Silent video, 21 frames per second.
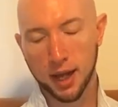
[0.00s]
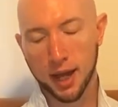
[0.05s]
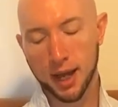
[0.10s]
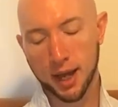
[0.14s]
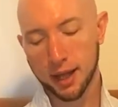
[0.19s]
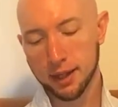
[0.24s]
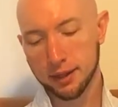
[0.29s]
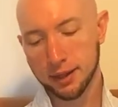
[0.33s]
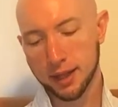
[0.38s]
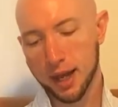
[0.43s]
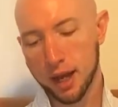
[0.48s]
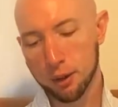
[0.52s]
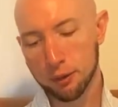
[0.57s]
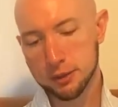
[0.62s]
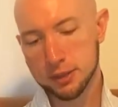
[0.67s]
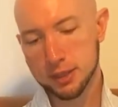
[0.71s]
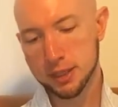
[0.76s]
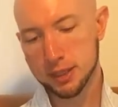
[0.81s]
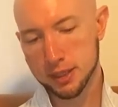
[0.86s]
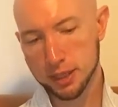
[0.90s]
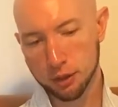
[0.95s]
And now
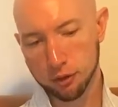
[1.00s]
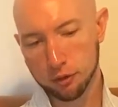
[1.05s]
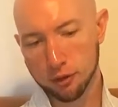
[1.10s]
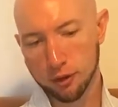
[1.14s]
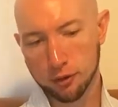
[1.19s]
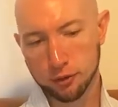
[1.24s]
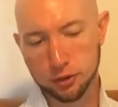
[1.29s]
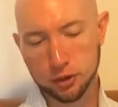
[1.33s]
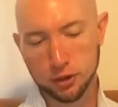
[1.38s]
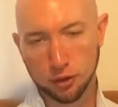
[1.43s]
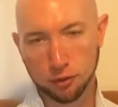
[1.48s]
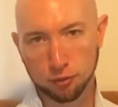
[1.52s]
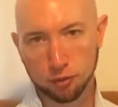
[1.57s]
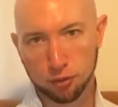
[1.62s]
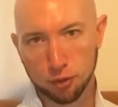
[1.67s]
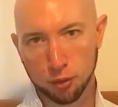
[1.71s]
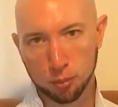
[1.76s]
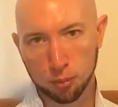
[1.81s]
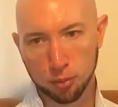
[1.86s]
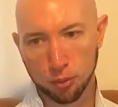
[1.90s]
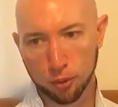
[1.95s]
it is encroached on
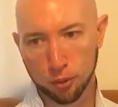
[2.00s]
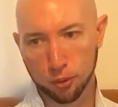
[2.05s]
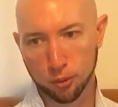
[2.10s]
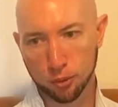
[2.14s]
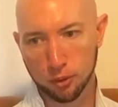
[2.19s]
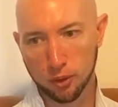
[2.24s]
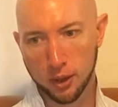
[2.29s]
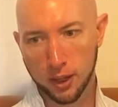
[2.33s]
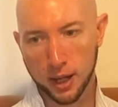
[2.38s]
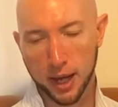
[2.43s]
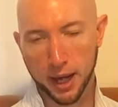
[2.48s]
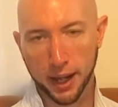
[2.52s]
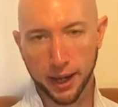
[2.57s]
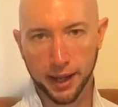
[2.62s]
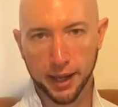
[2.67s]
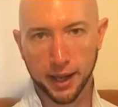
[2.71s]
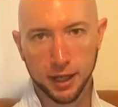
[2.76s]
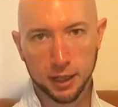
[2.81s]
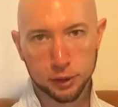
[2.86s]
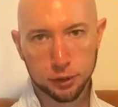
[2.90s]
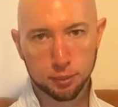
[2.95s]
football, and
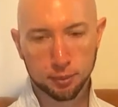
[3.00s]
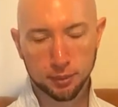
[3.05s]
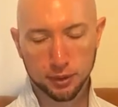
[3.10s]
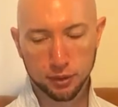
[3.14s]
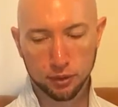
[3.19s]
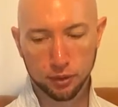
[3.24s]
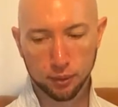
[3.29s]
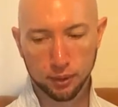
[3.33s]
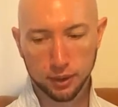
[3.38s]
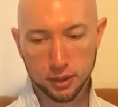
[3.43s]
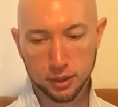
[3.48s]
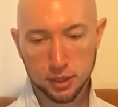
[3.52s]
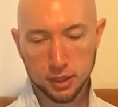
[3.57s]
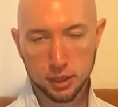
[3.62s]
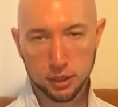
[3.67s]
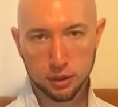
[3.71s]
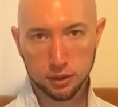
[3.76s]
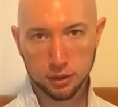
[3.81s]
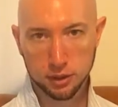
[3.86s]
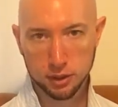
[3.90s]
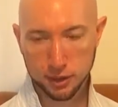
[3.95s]
it has been doing
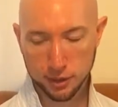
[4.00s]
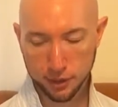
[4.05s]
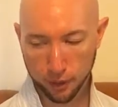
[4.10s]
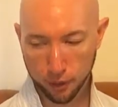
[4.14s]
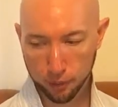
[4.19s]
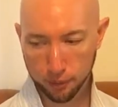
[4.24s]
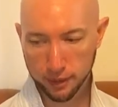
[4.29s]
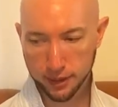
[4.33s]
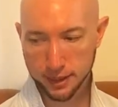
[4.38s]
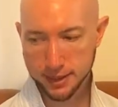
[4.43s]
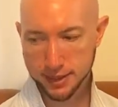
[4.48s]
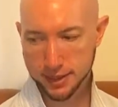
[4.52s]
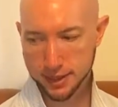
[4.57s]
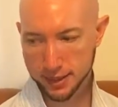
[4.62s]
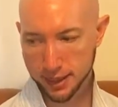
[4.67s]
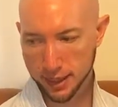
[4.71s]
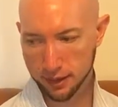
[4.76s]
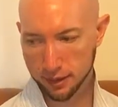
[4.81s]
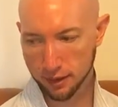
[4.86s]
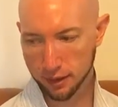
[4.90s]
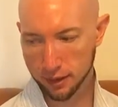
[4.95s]
slowly and
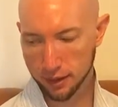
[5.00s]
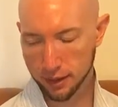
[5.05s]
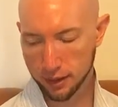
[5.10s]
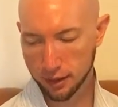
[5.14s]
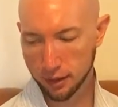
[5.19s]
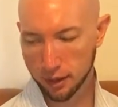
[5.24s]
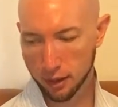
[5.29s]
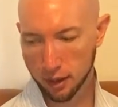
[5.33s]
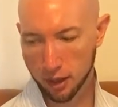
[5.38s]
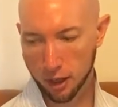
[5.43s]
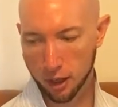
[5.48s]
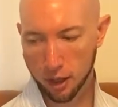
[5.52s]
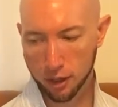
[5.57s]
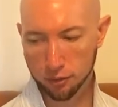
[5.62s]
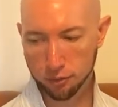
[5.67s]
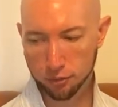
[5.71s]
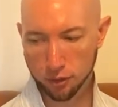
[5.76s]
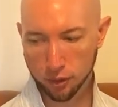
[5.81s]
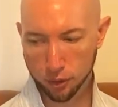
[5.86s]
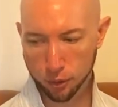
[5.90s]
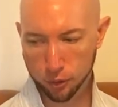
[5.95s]
steadily
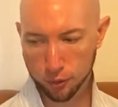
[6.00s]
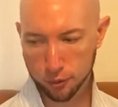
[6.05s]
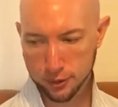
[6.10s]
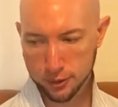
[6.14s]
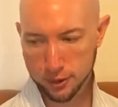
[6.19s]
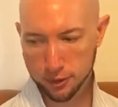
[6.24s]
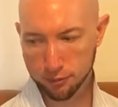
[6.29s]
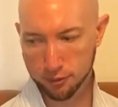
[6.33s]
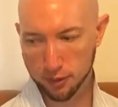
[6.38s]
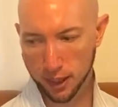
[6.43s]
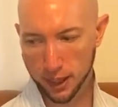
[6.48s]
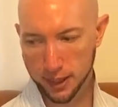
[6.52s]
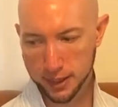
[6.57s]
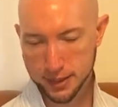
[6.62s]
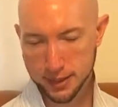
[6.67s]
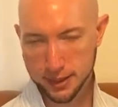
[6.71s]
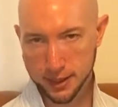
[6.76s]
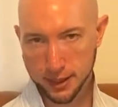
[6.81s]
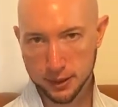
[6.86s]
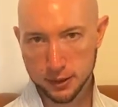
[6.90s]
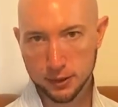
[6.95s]
over the course of the
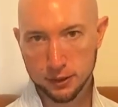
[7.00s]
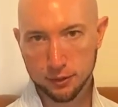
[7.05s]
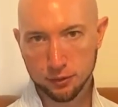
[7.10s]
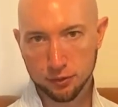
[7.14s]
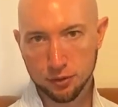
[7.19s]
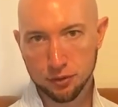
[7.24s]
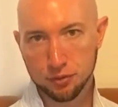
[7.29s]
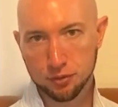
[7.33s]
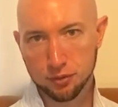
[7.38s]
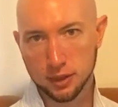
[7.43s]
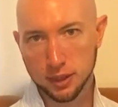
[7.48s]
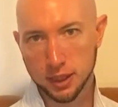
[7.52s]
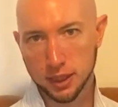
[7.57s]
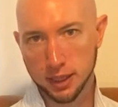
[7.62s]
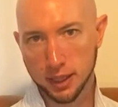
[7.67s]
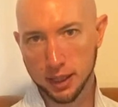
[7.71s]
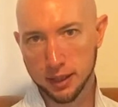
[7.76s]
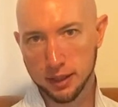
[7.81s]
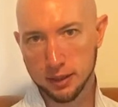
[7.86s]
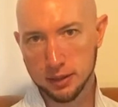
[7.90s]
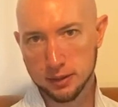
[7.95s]
last 10 to 15
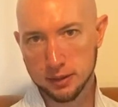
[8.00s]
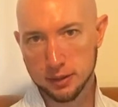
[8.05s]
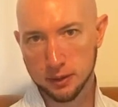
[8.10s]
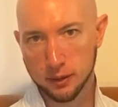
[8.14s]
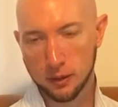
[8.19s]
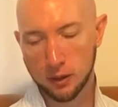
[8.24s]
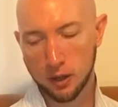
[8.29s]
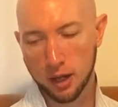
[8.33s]
years.